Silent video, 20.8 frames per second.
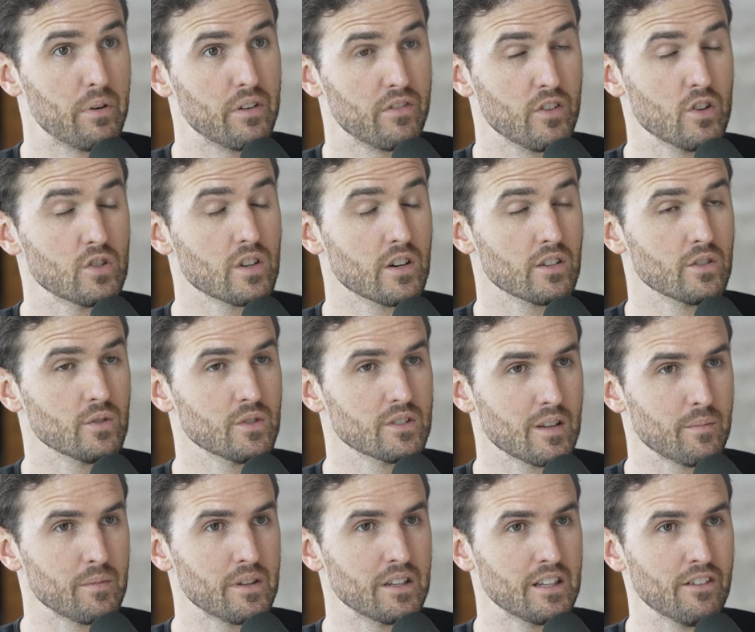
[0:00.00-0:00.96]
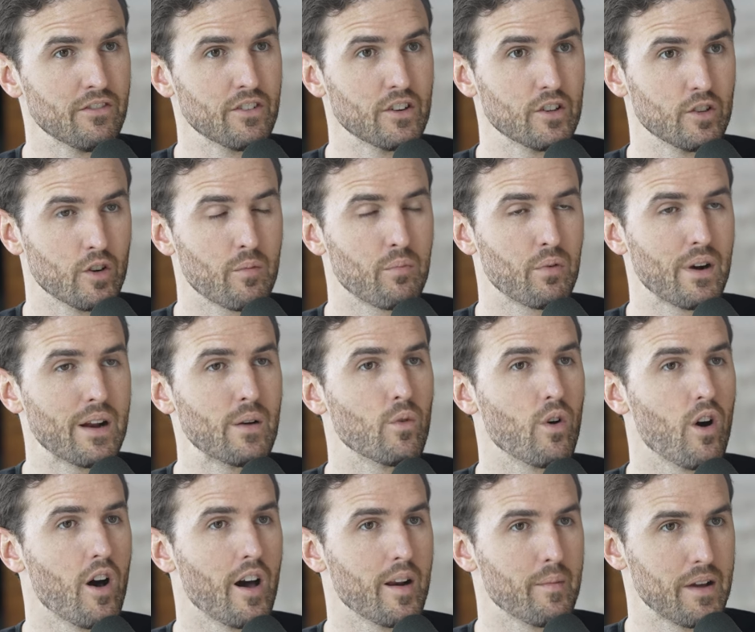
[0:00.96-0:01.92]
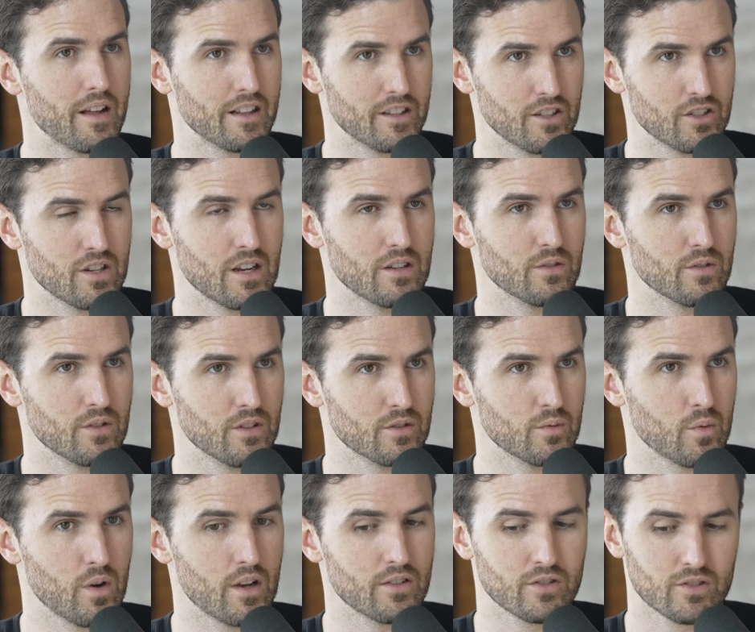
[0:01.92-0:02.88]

But if you start doing something different, your brain will automatically change with you as well.